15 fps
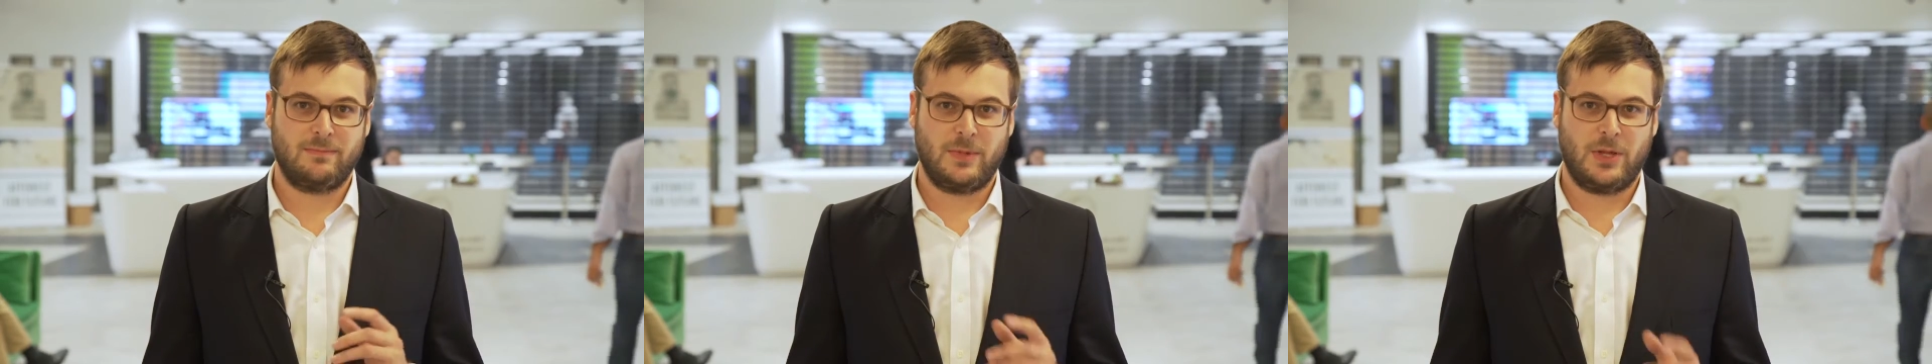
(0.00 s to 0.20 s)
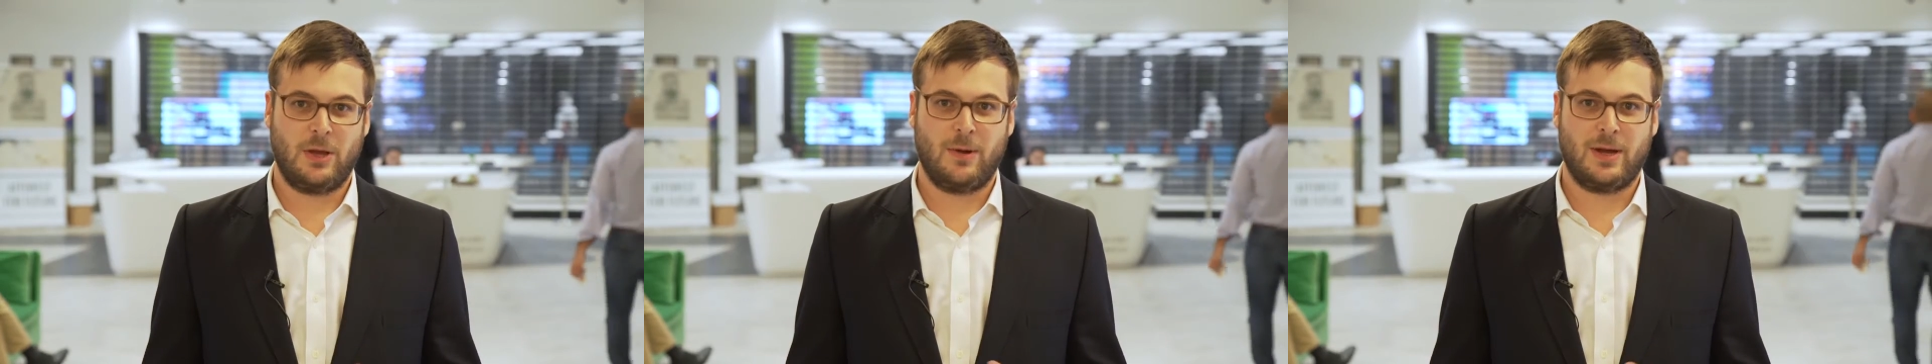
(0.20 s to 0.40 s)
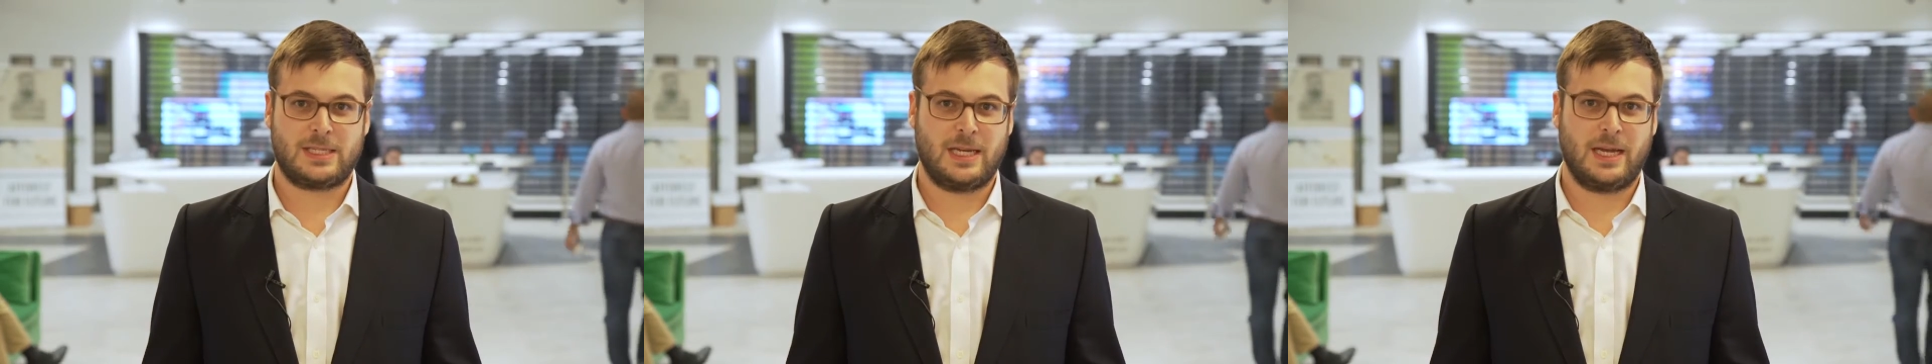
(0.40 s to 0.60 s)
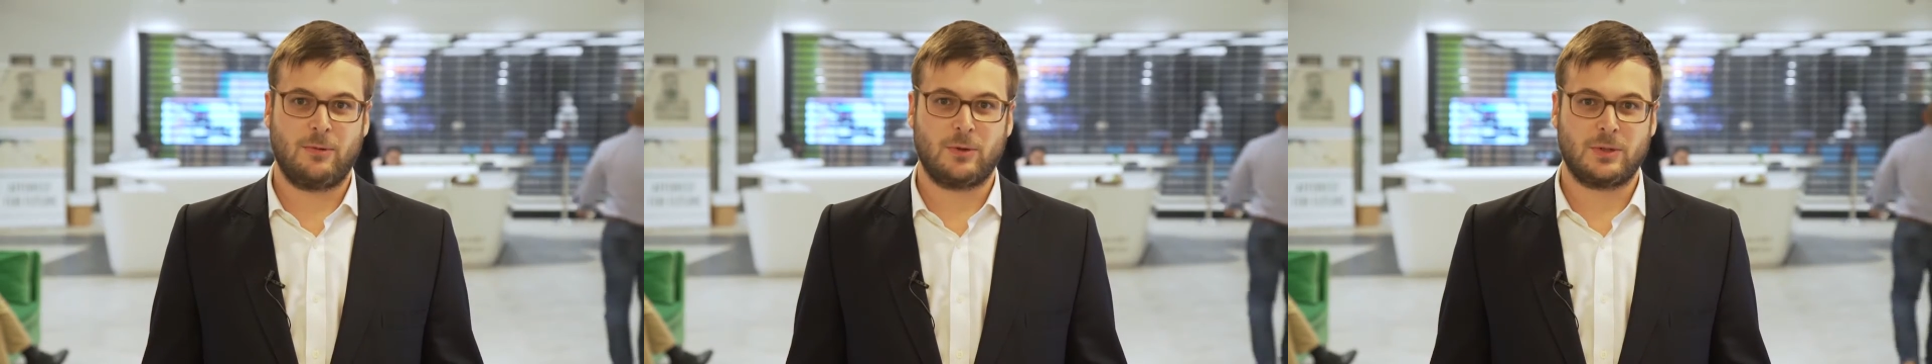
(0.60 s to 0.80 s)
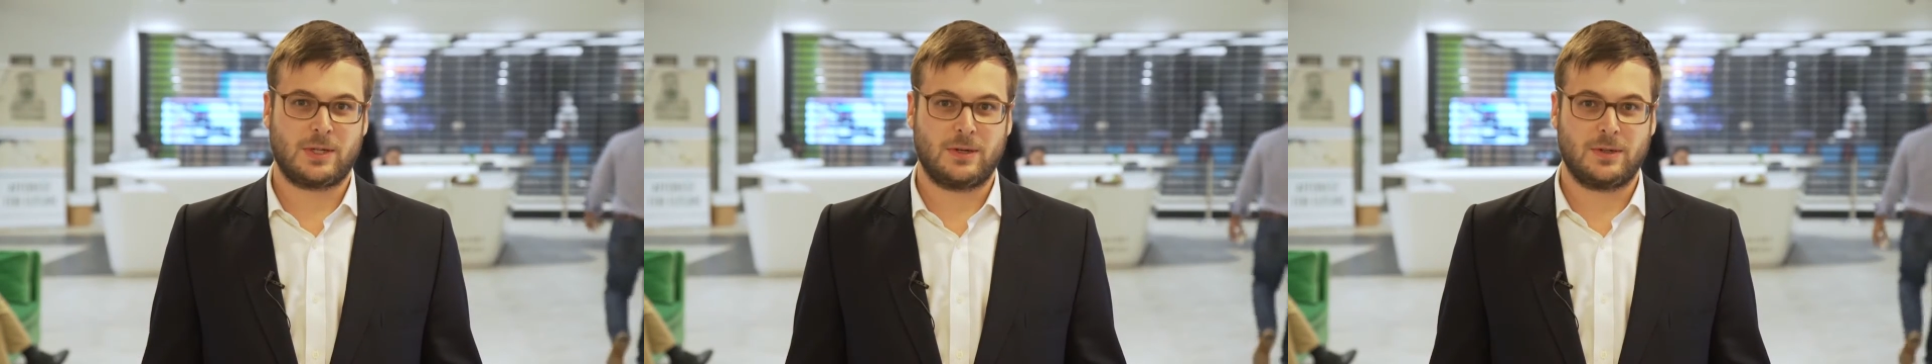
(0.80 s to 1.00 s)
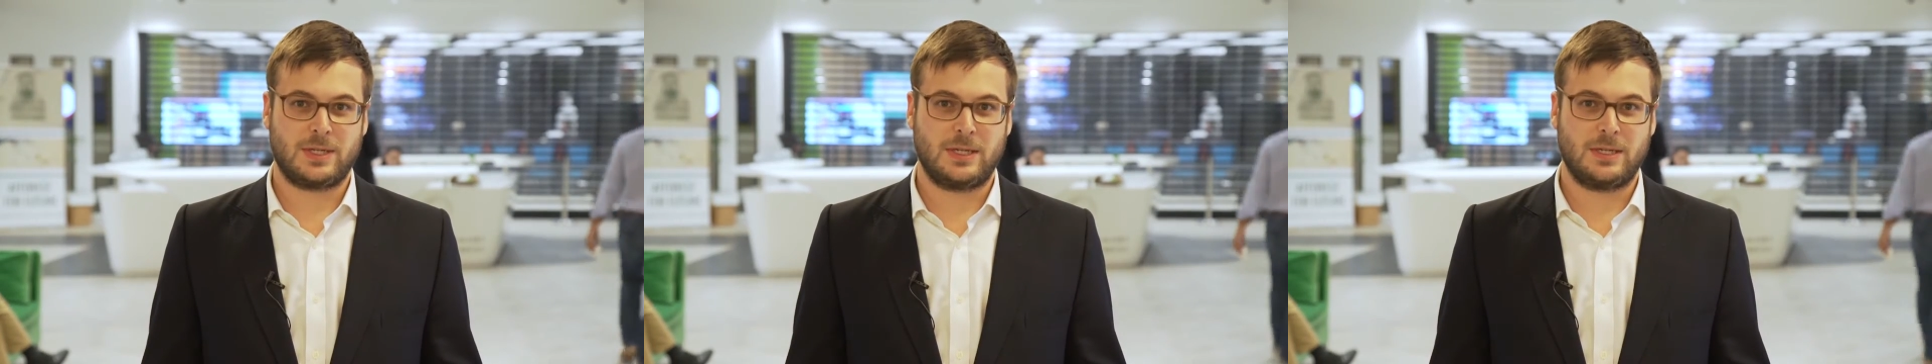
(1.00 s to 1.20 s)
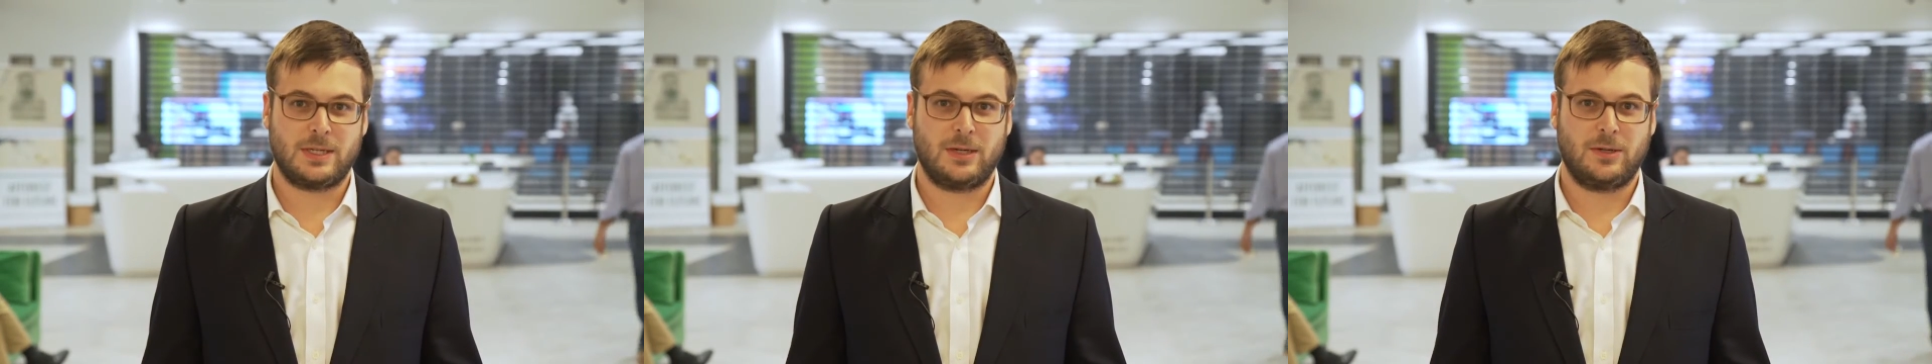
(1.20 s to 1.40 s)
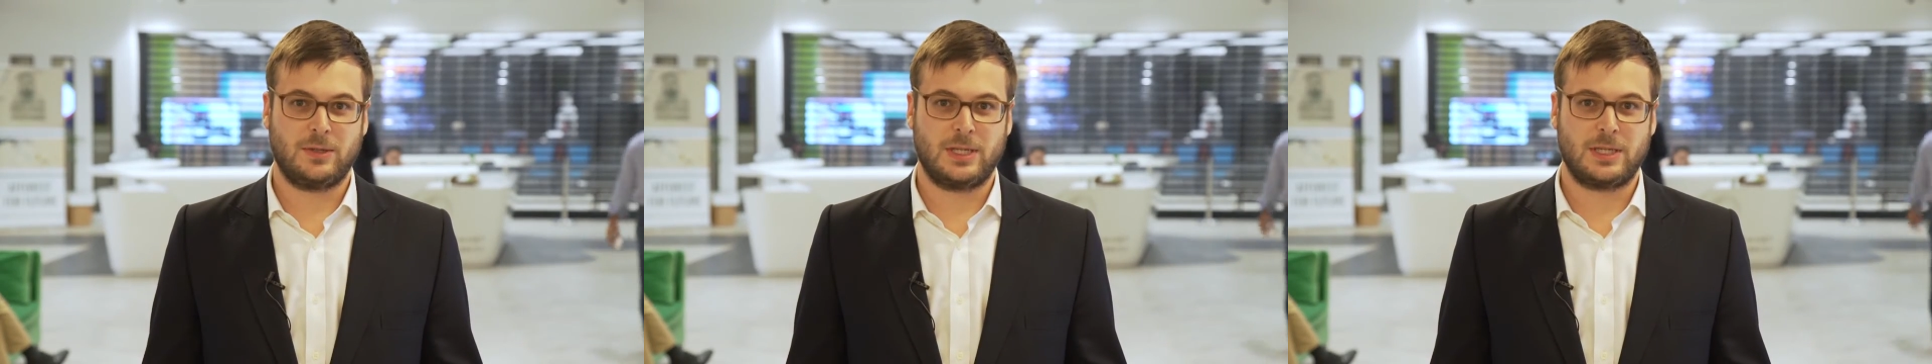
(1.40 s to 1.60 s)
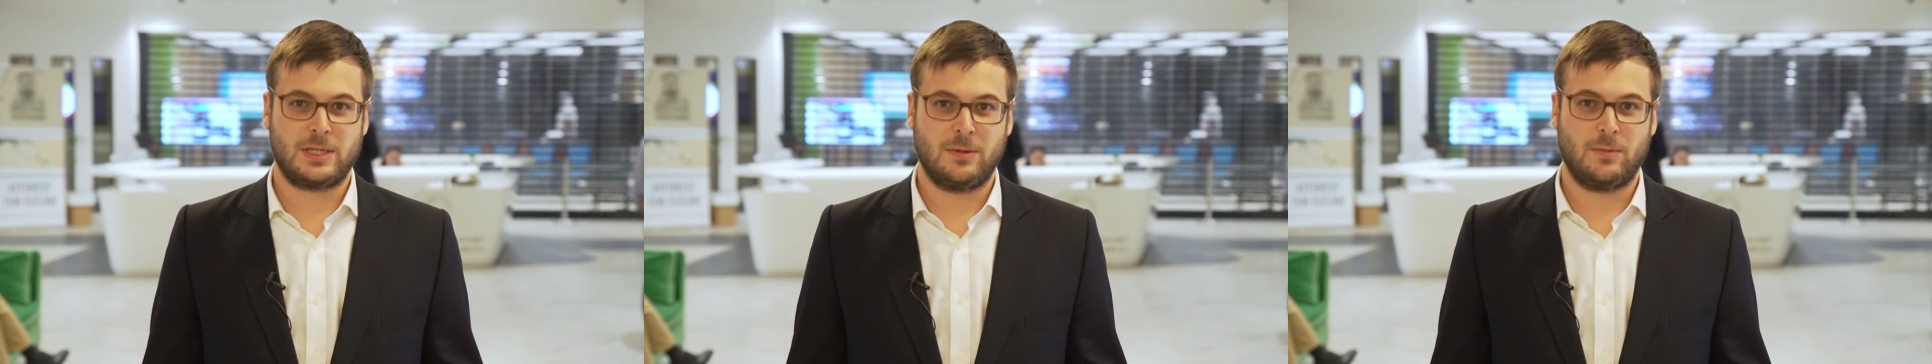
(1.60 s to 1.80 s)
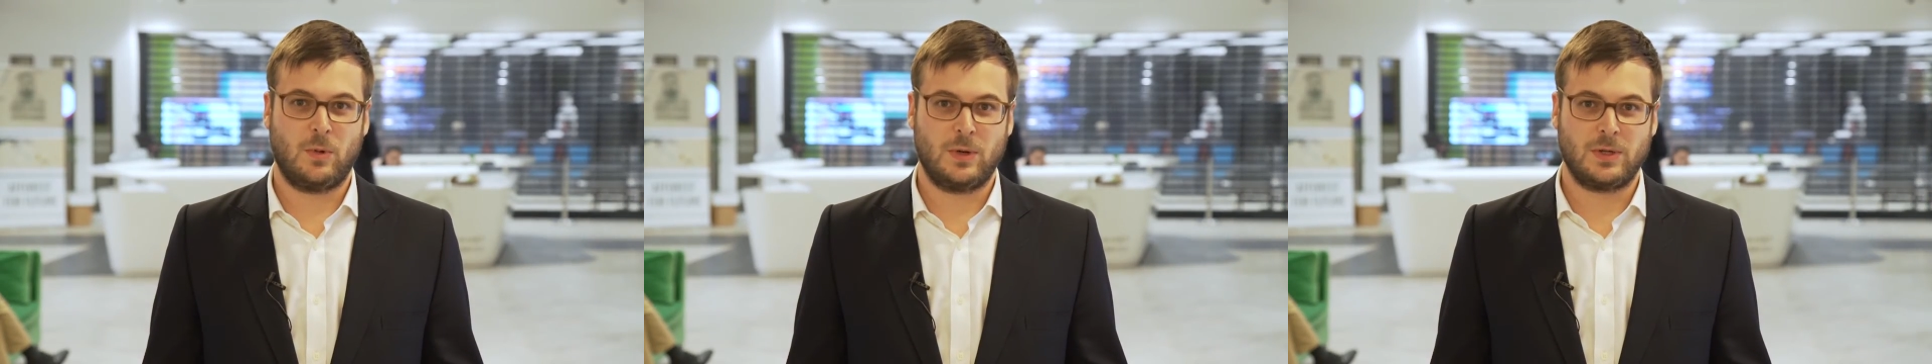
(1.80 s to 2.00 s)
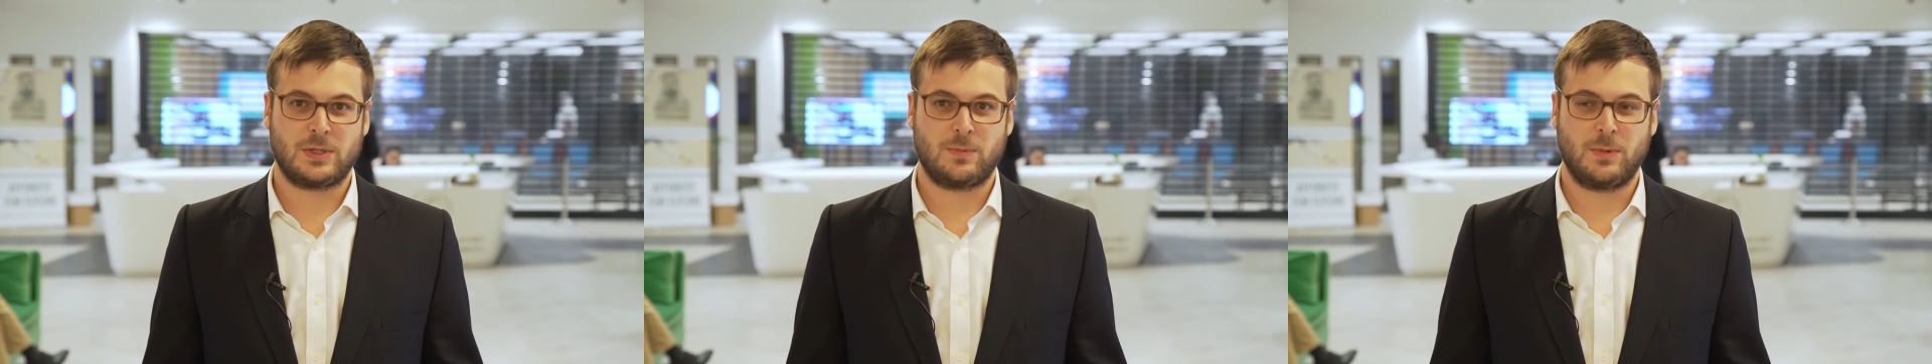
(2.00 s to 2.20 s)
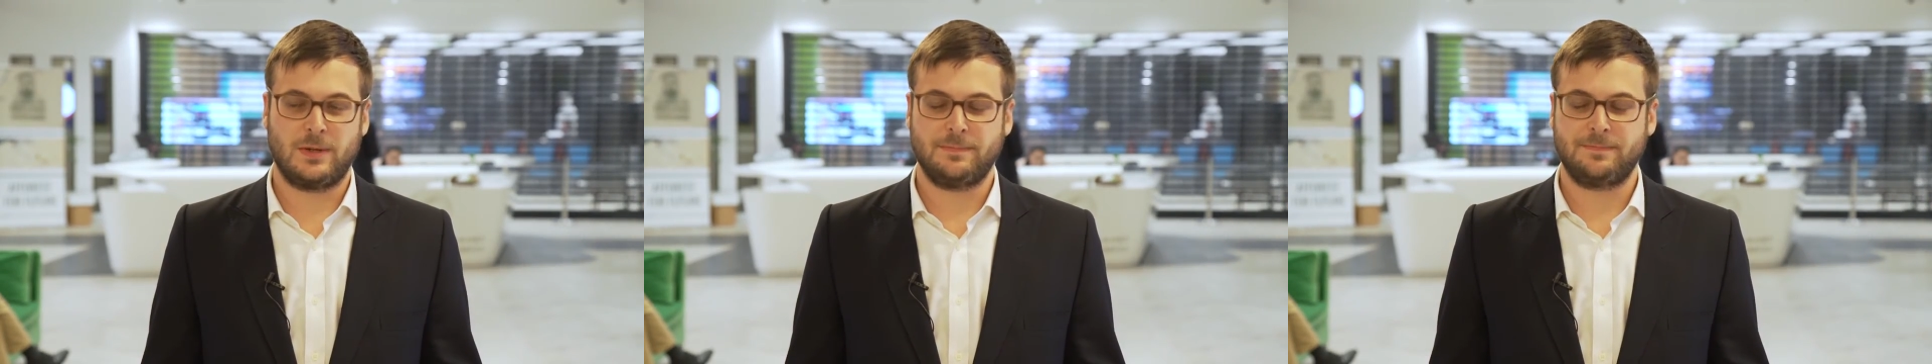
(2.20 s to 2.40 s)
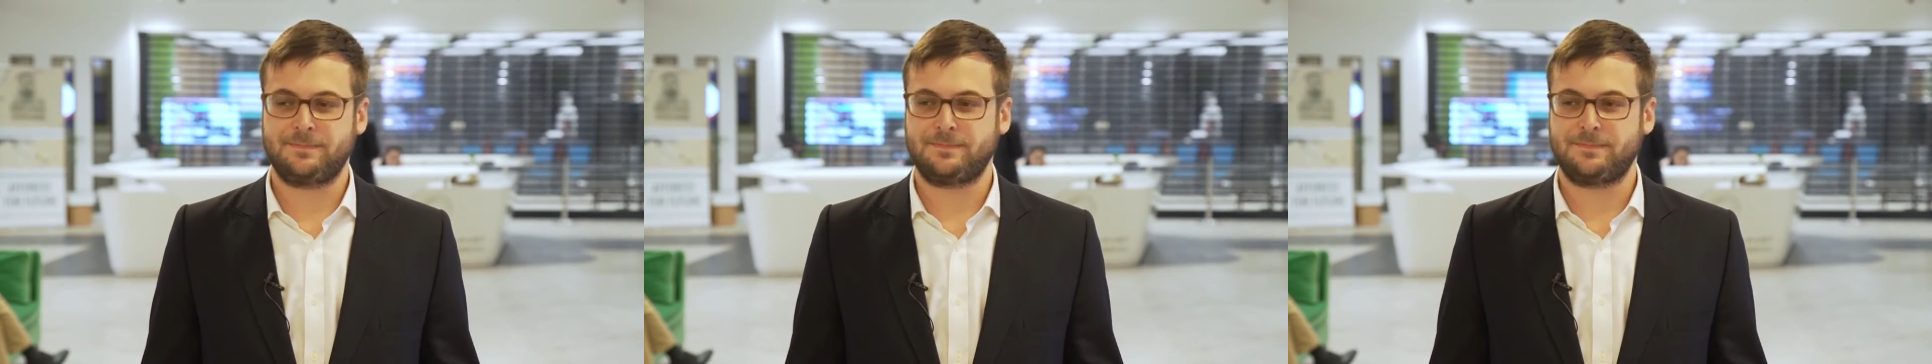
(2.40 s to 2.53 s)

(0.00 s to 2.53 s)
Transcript: the USA will continue to hold its number one spot.